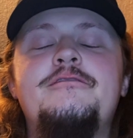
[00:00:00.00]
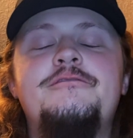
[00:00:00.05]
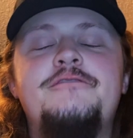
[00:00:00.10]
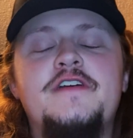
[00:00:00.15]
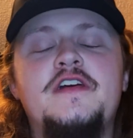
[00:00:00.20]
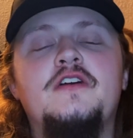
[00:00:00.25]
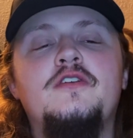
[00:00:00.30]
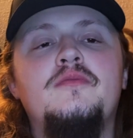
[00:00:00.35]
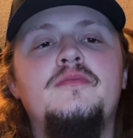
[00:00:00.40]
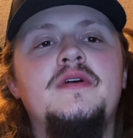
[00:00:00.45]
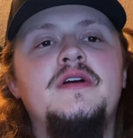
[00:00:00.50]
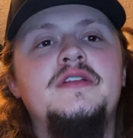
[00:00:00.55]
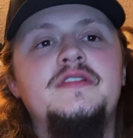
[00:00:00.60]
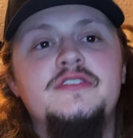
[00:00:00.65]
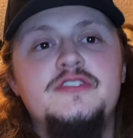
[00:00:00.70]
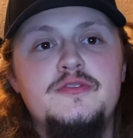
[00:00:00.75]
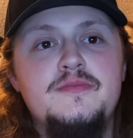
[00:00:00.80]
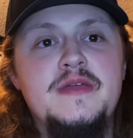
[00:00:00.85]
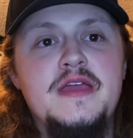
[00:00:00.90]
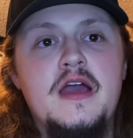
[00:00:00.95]
film
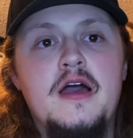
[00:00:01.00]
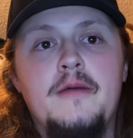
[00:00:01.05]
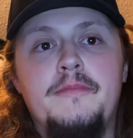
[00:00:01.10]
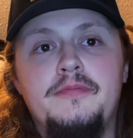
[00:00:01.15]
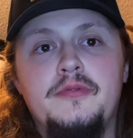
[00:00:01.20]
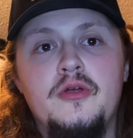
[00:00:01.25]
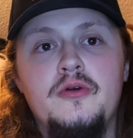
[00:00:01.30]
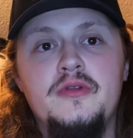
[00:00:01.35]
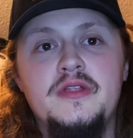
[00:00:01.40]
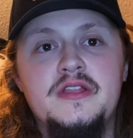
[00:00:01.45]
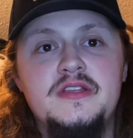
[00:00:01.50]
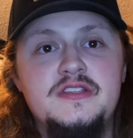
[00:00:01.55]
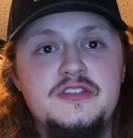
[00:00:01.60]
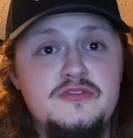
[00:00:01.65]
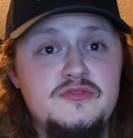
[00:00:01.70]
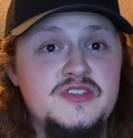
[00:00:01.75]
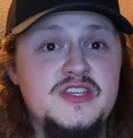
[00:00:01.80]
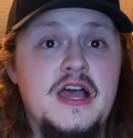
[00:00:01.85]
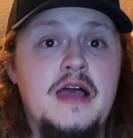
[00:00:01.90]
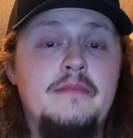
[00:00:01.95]
to be uploaded to
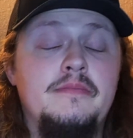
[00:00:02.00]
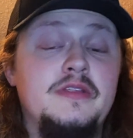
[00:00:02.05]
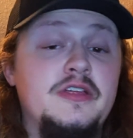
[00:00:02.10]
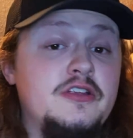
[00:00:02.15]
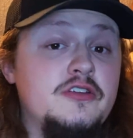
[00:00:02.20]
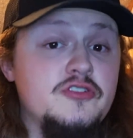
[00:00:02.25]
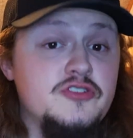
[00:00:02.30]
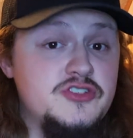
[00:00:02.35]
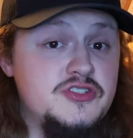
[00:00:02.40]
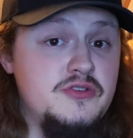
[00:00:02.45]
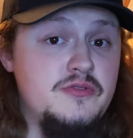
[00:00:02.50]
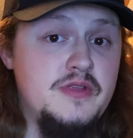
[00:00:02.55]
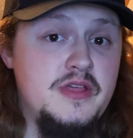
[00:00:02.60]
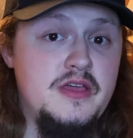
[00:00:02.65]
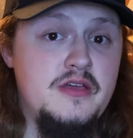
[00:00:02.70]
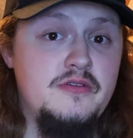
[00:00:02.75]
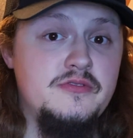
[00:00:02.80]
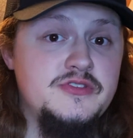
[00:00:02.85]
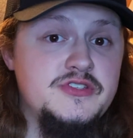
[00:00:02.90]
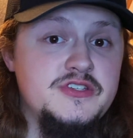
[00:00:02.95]
Zomb Leader
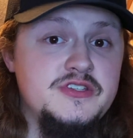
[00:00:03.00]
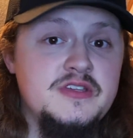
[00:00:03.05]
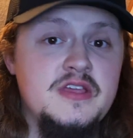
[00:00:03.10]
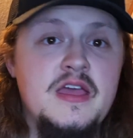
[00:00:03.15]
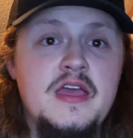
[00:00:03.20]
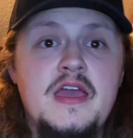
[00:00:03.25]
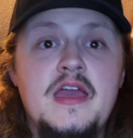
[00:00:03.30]
Studios.